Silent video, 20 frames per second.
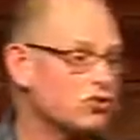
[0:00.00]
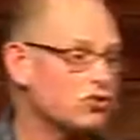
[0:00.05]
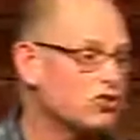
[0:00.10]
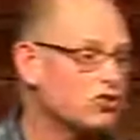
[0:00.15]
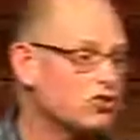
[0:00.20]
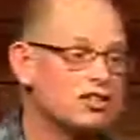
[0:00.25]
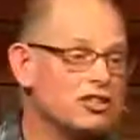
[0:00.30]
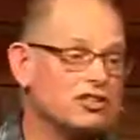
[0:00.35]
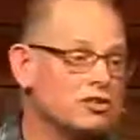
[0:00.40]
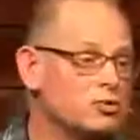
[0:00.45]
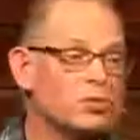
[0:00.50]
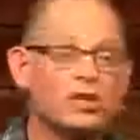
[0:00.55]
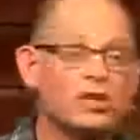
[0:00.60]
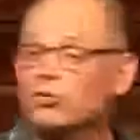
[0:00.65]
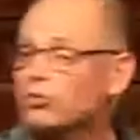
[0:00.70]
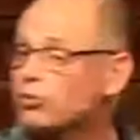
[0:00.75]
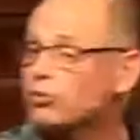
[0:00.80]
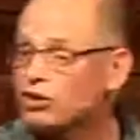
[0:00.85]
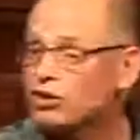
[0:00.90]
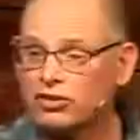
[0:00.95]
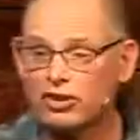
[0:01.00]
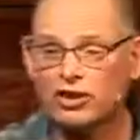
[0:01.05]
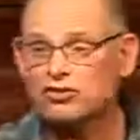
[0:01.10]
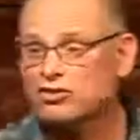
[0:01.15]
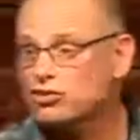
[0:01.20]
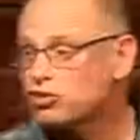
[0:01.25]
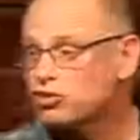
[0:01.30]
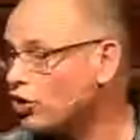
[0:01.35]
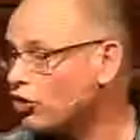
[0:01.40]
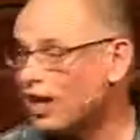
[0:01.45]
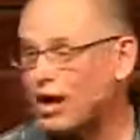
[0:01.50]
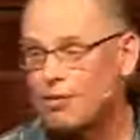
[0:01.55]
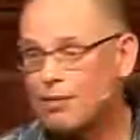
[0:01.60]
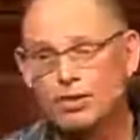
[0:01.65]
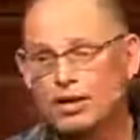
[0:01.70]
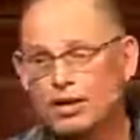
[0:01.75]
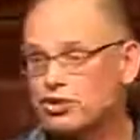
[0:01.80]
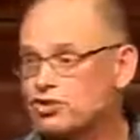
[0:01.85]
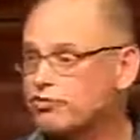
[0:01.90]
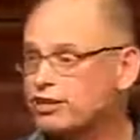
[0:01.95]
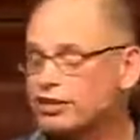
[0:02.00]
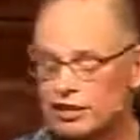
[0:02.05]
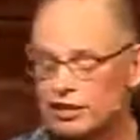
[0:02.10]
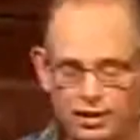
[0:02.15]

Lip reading: Jesus. There's not that much written